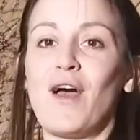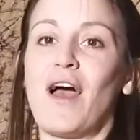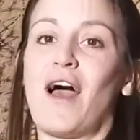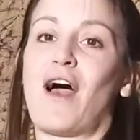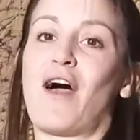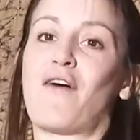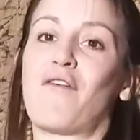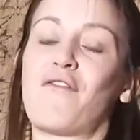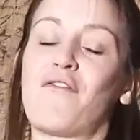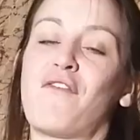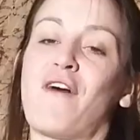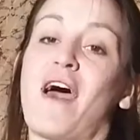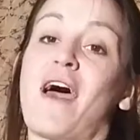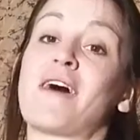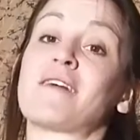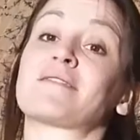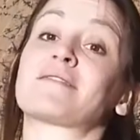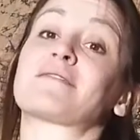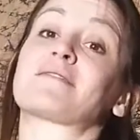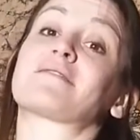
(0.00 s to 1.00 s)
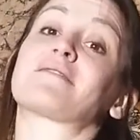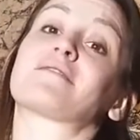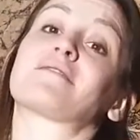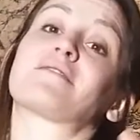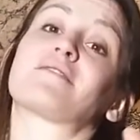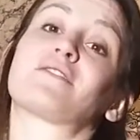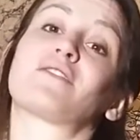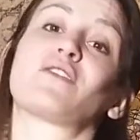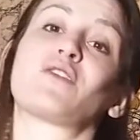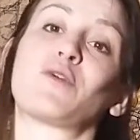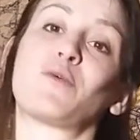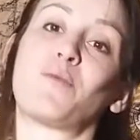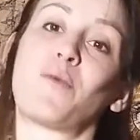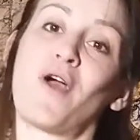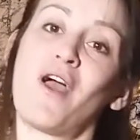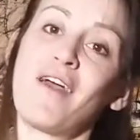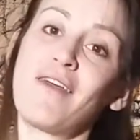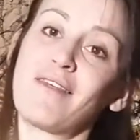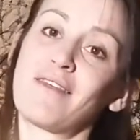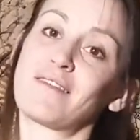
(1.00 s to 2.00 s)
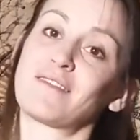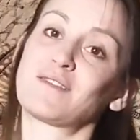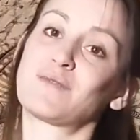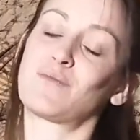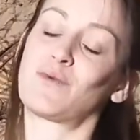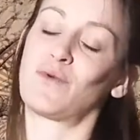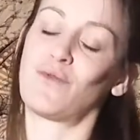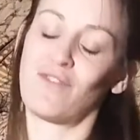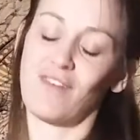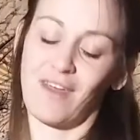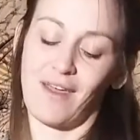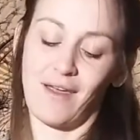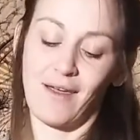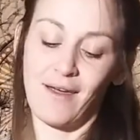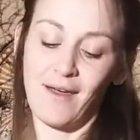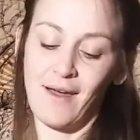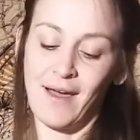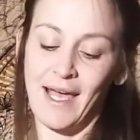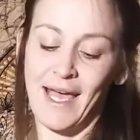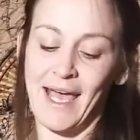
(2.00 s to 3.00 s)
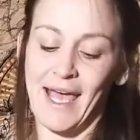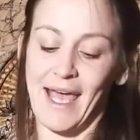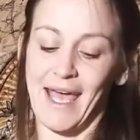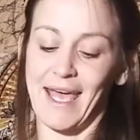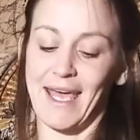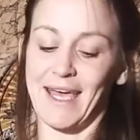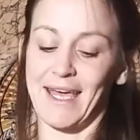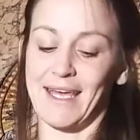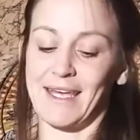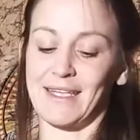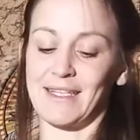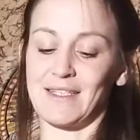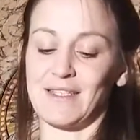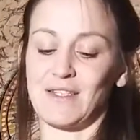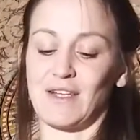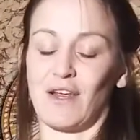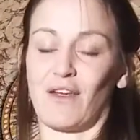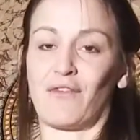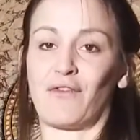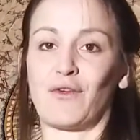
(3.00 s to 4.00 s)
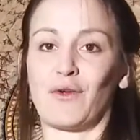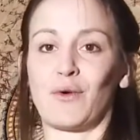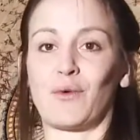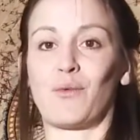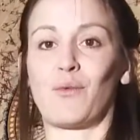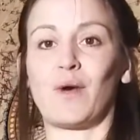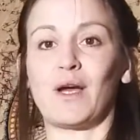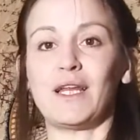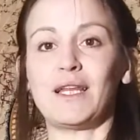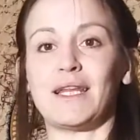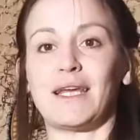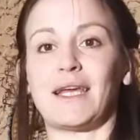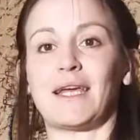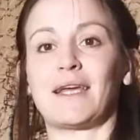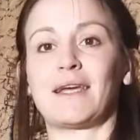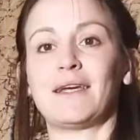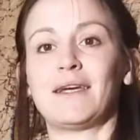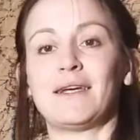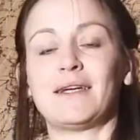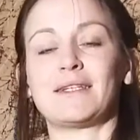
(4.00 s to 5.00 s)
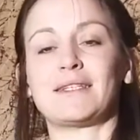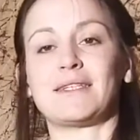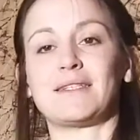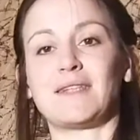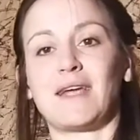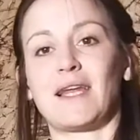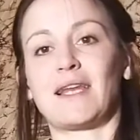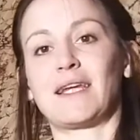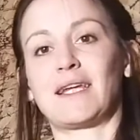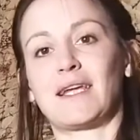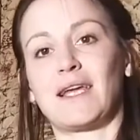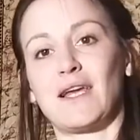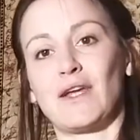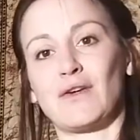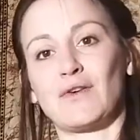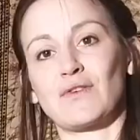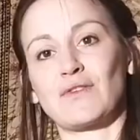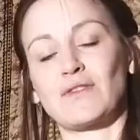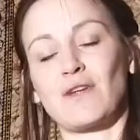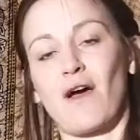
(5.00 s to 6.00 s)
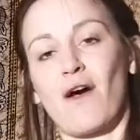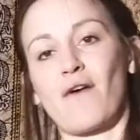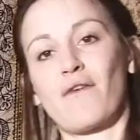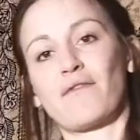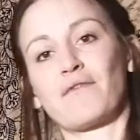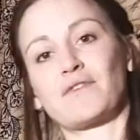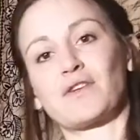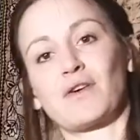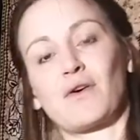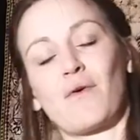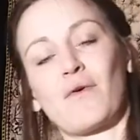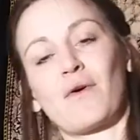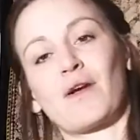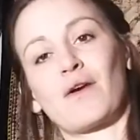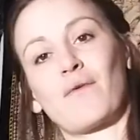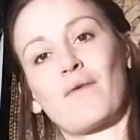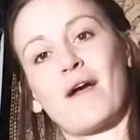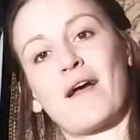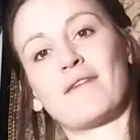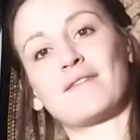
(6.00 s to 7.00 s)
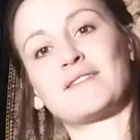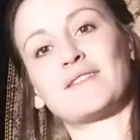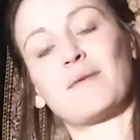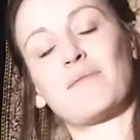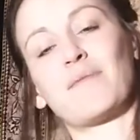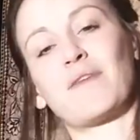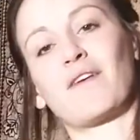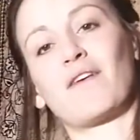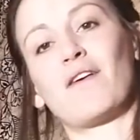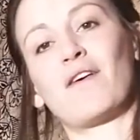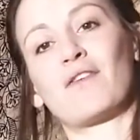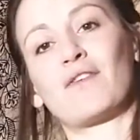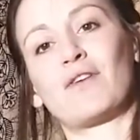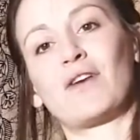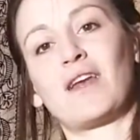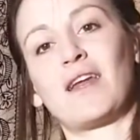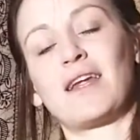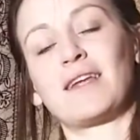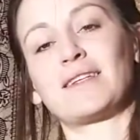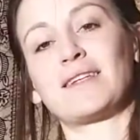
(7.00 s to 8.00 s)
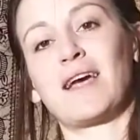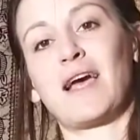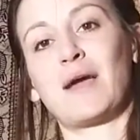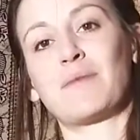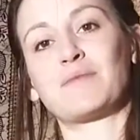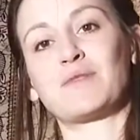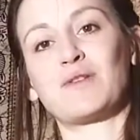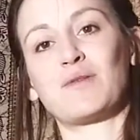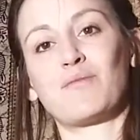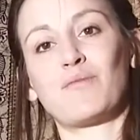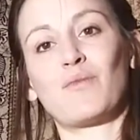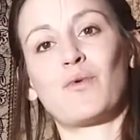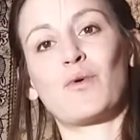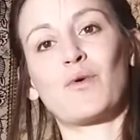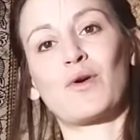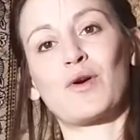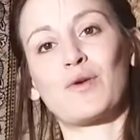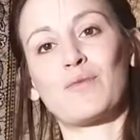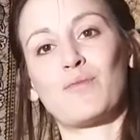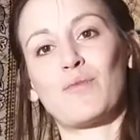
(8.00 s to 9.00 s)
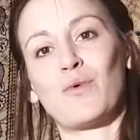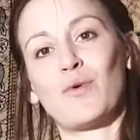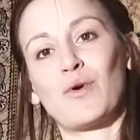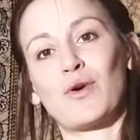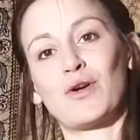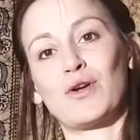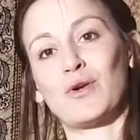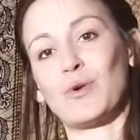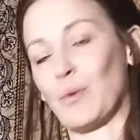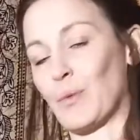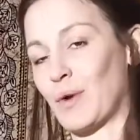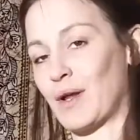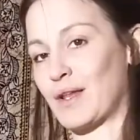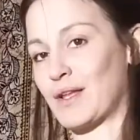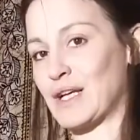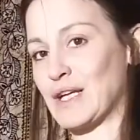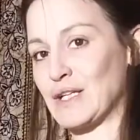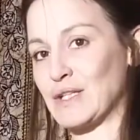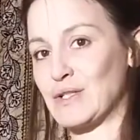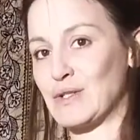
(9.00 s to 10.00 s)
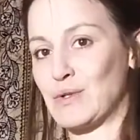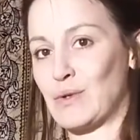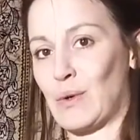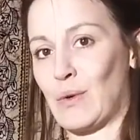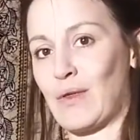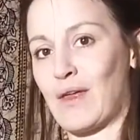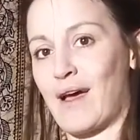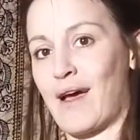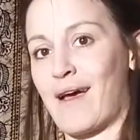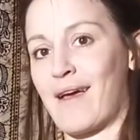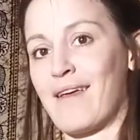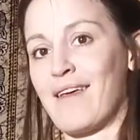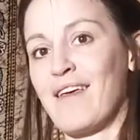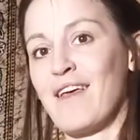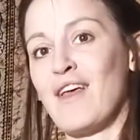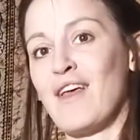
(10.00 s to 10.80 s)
how fast your breath is moving. And if you're willing to dedicate yourself to going around something 108 times, the more and more you're willing to do that,